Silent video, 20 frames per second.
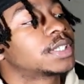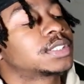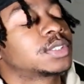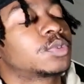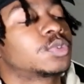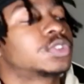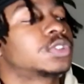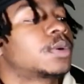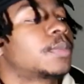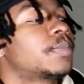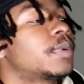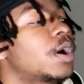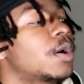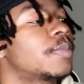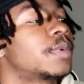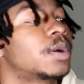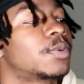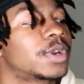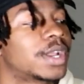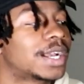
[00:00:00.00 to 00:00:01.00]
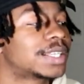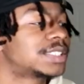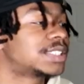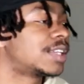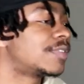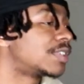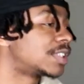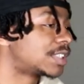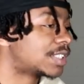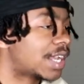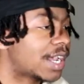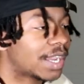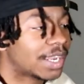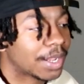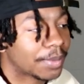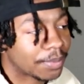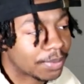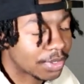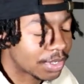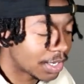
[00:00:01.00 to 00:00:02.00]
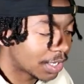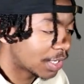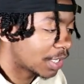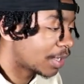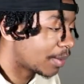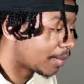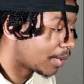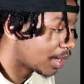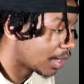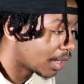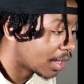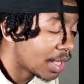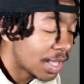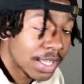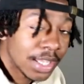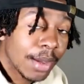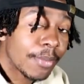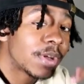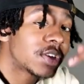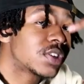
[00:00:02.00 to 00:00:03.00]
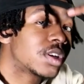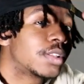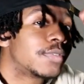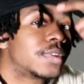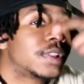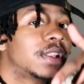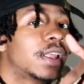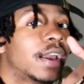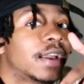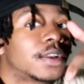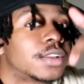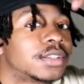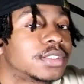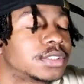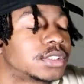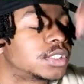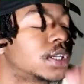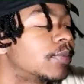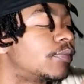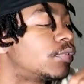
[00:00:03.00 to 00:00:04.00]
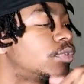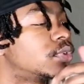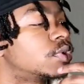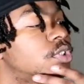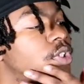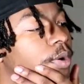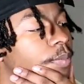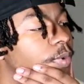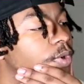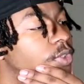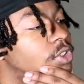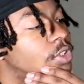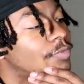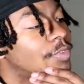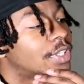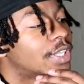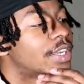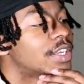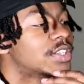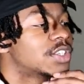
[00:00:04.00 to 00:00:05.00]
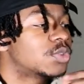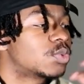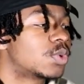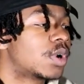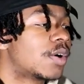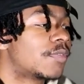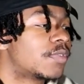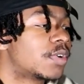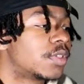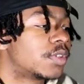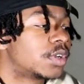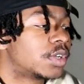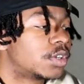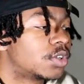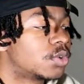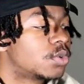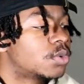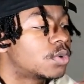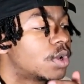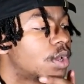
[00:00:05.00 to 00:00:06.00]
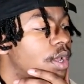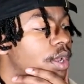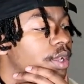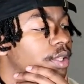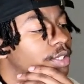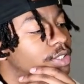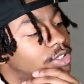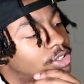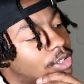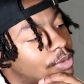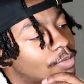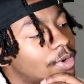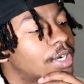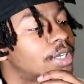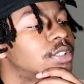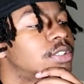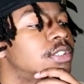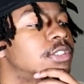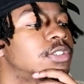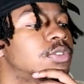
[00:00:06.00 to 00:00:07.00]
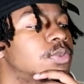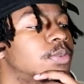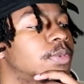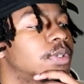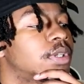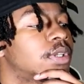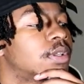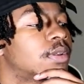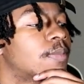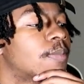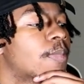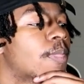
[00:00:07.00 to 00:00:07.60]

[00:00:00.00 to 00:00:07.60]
See what it's about, man. We got seven side they plugged in, man. Yeah, make sure you like, sub, and turn post notifications. Without further ado, let's jump right into this one, man.